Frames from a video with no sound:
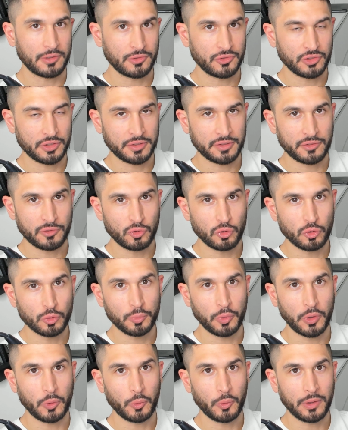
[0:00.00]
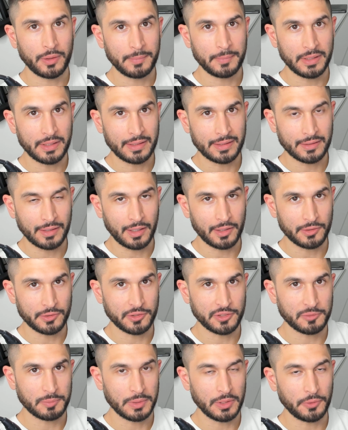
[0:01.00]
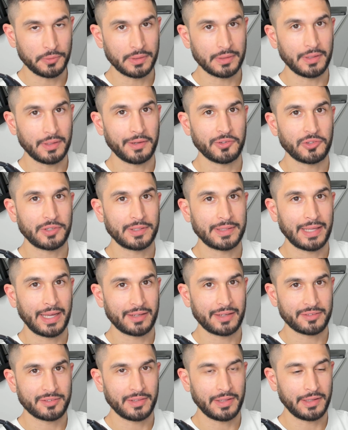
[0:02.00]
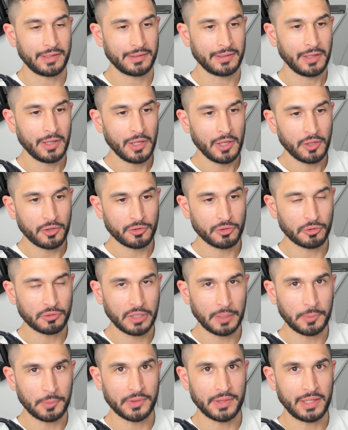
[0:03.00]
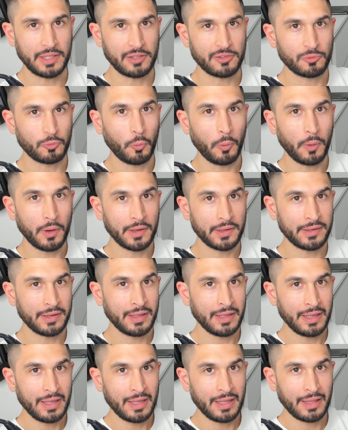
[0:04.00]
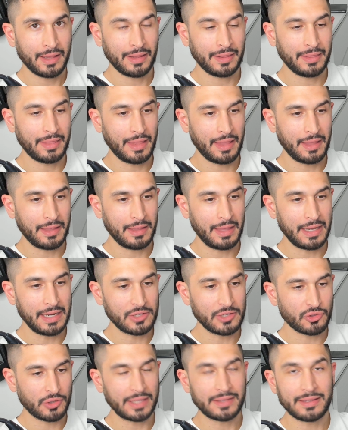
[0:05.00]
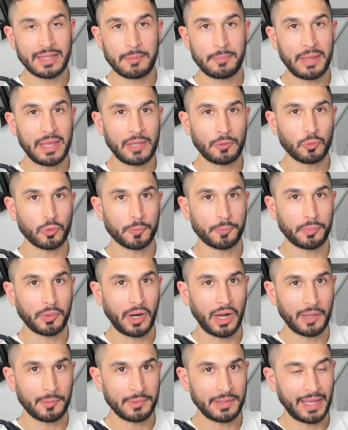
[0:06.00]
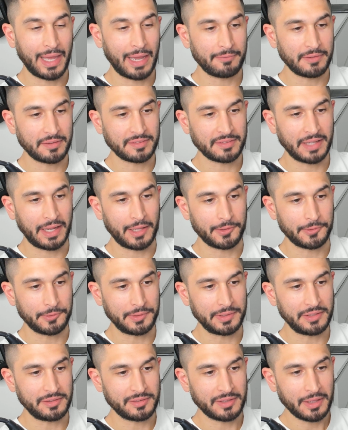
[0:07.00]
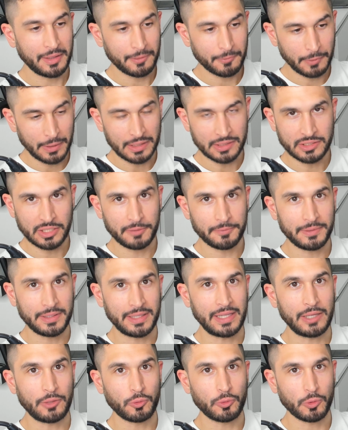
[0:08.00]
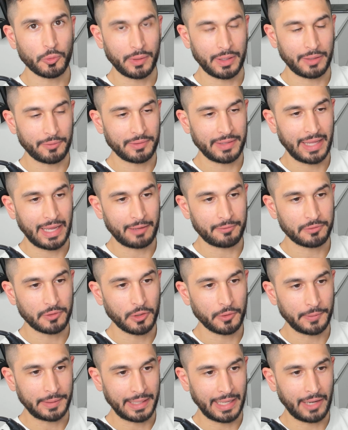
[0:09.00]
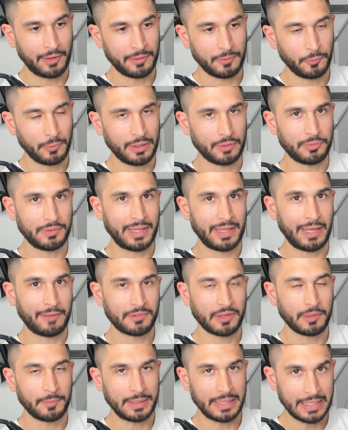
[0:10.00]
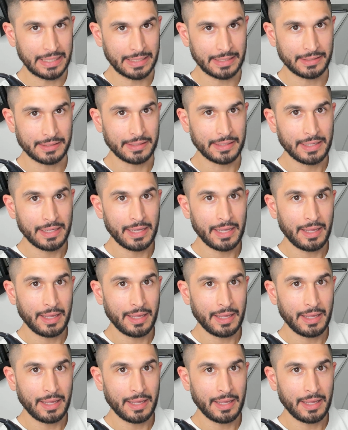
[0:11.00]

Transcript: are just $2.1 million below the luxury tax line. So a couple things. One, any trade they make will probably have the salaries relatively equal, whatever they have going out and whatever they have coming in.